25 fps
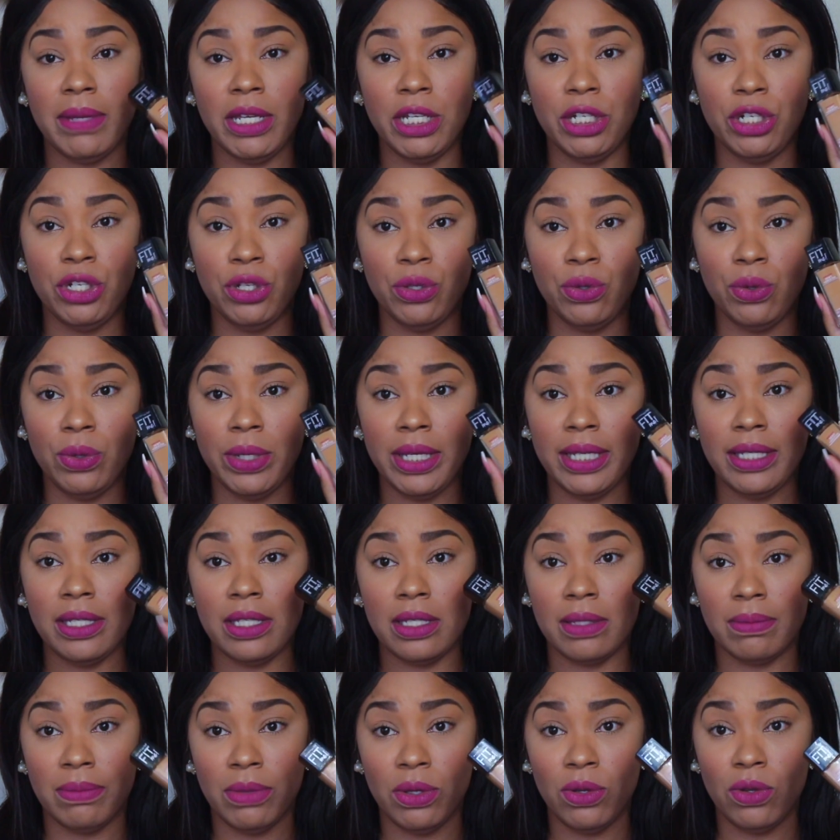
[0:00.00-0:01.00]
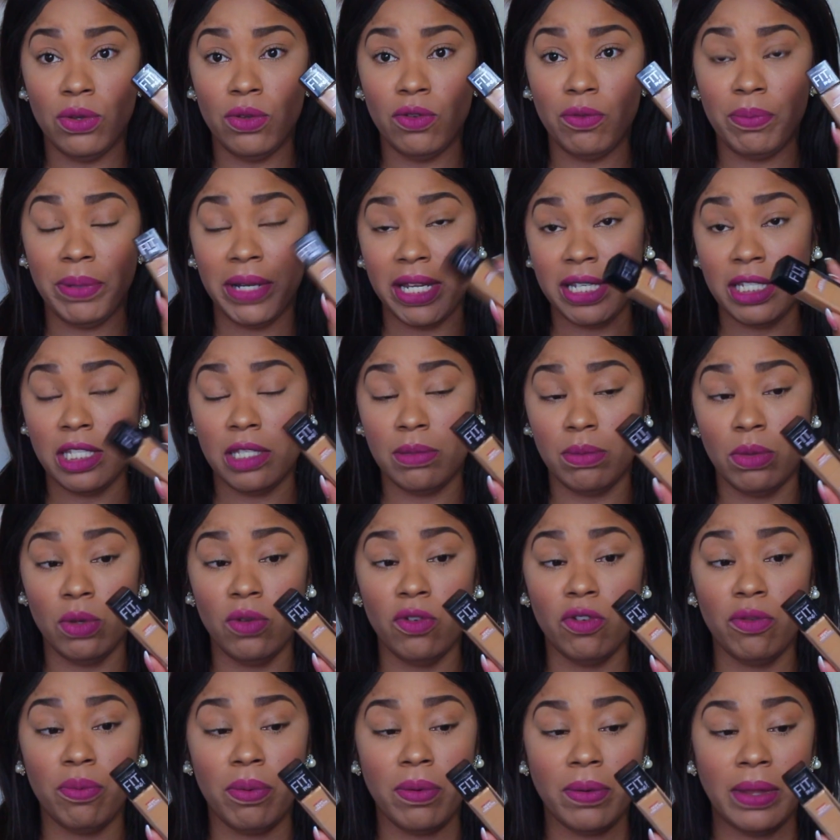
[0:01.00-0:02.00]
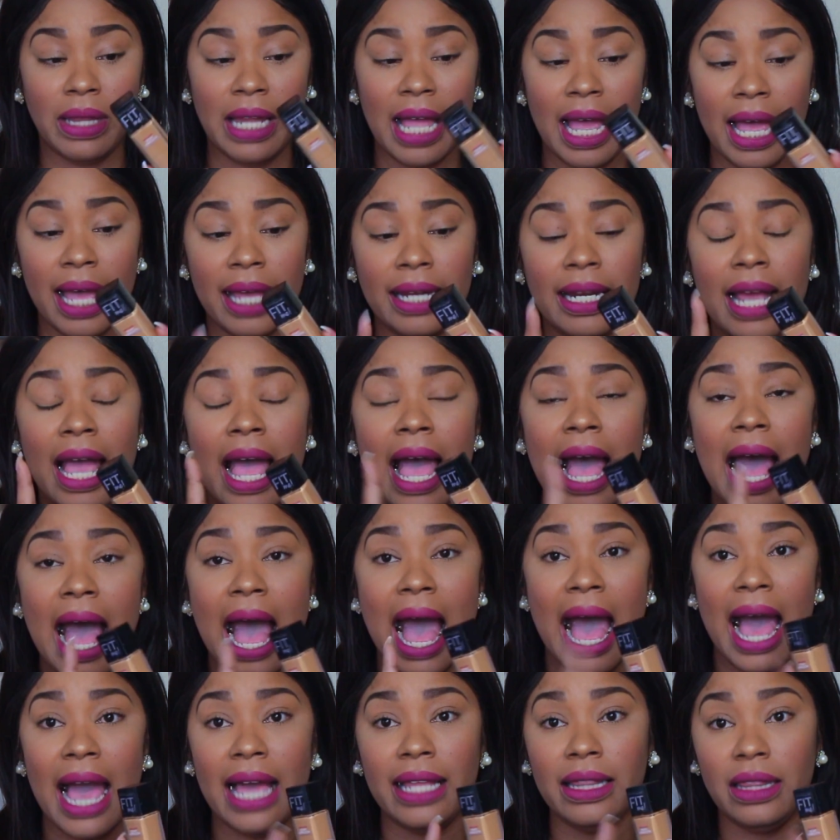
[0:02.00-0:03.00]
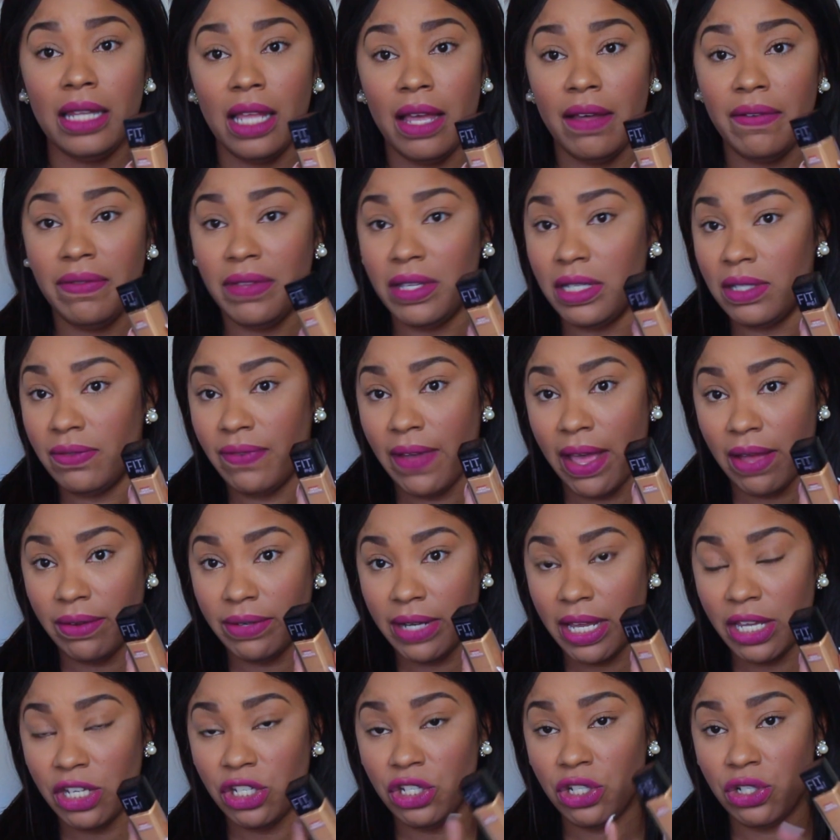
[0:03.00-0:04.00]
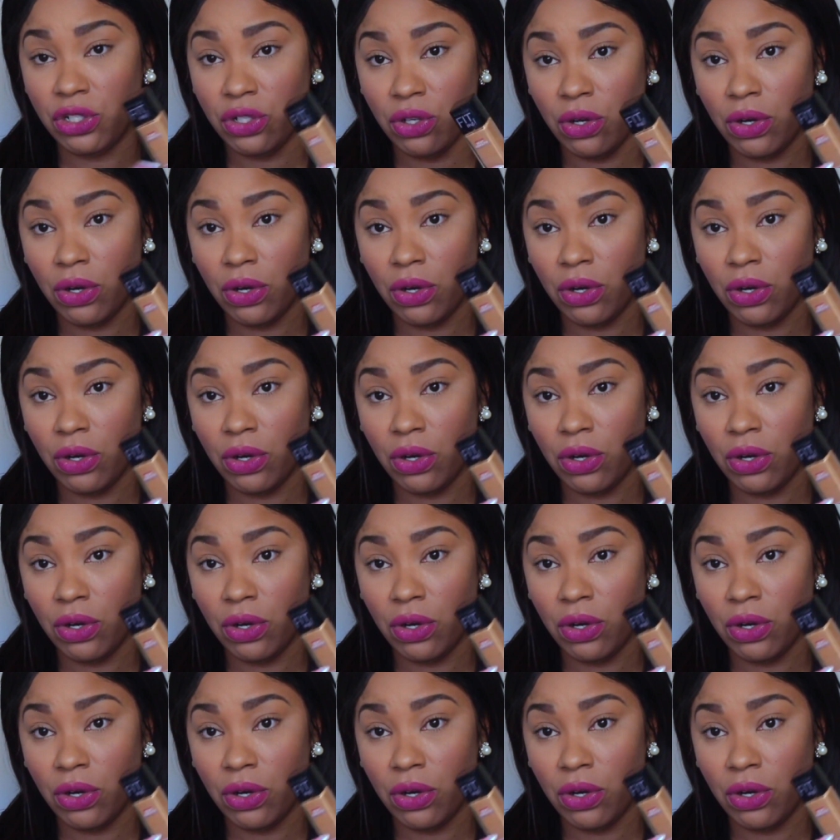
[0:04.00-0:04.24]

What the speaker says: Me Dewy Smooth Plus Smooth line. I love this foundation